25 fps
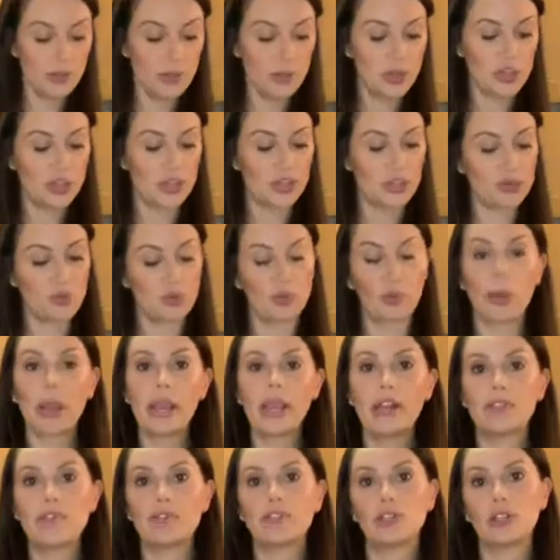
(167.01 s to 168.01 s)
which is
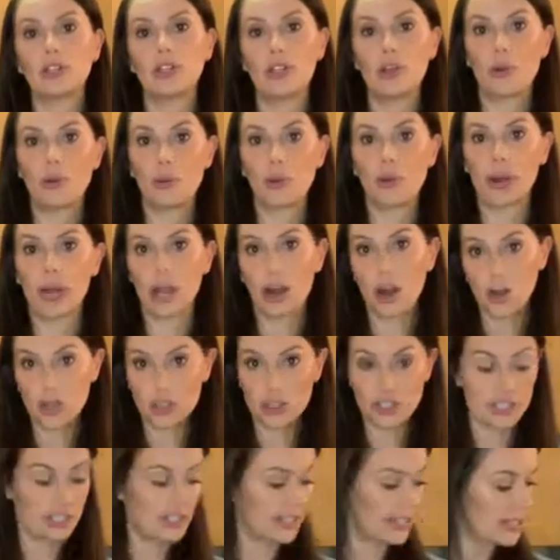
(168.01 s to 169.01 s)
great for lowering
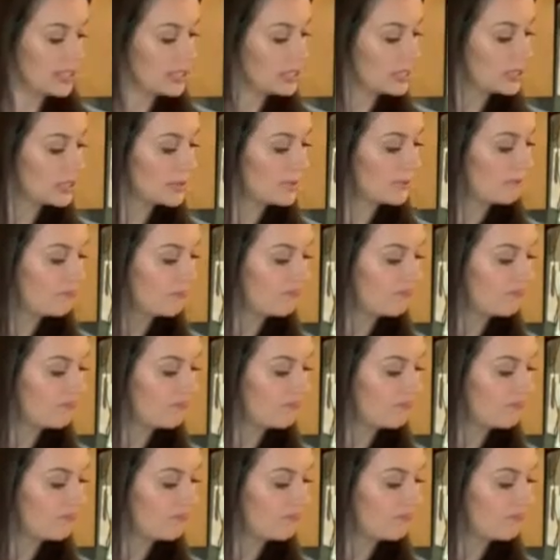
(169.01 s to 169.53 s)
heart disease.